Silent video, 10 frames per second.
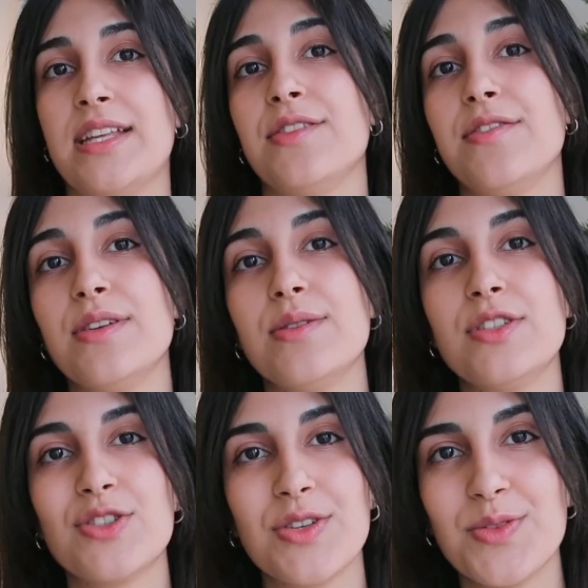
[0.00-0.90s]
And if you
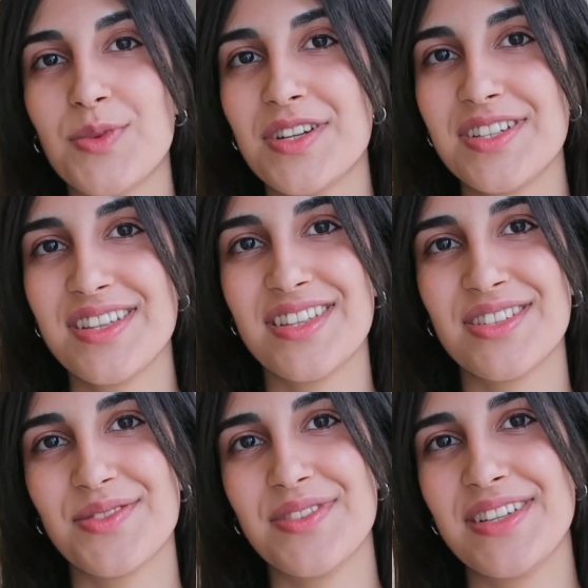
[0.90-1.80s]
enjoyed watching
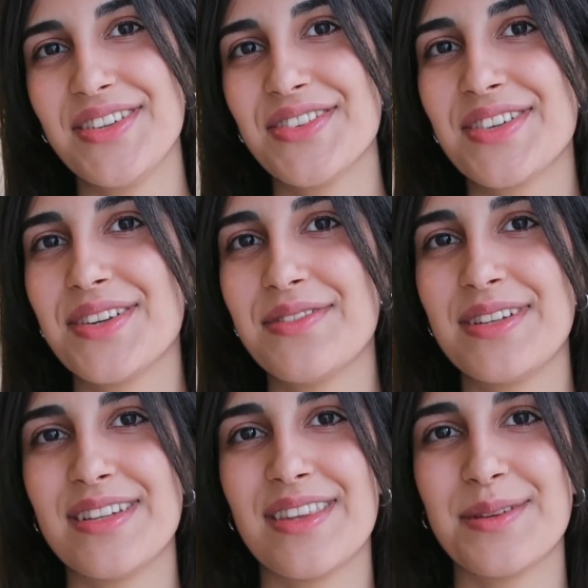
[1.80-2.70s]
this video, give
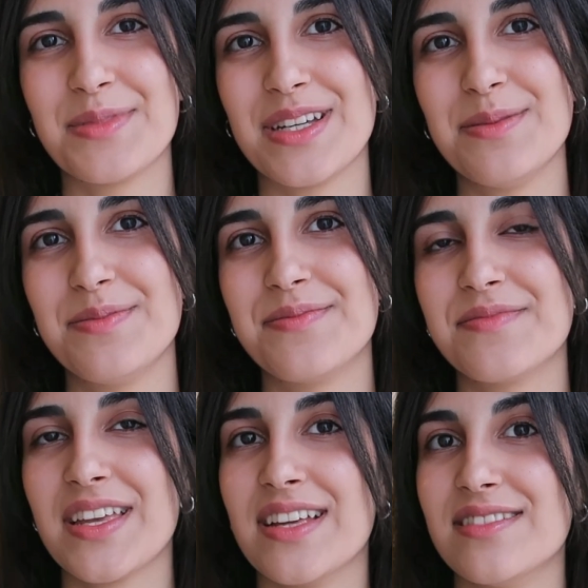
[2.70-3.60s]
it a thumbs up
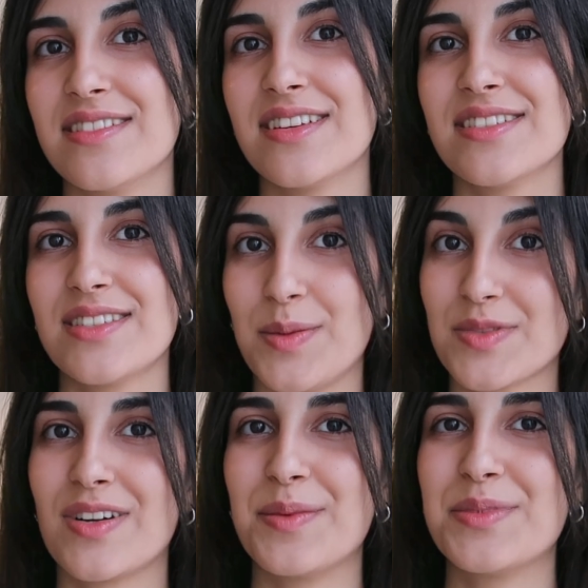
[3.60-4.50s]
and
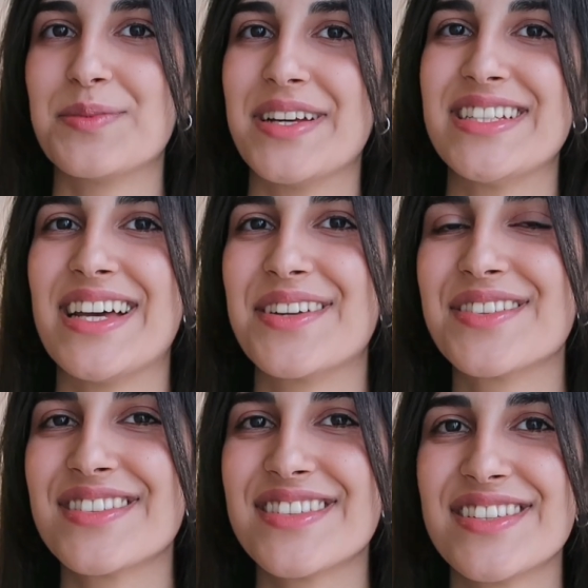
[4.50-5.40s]
subscribe to my
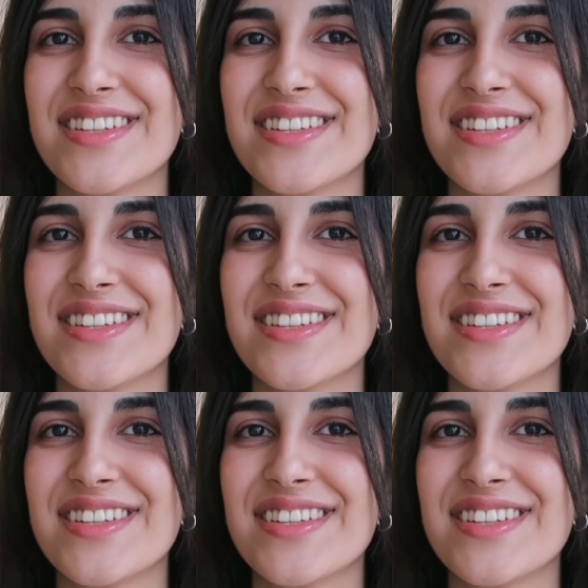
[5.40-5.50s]
channel.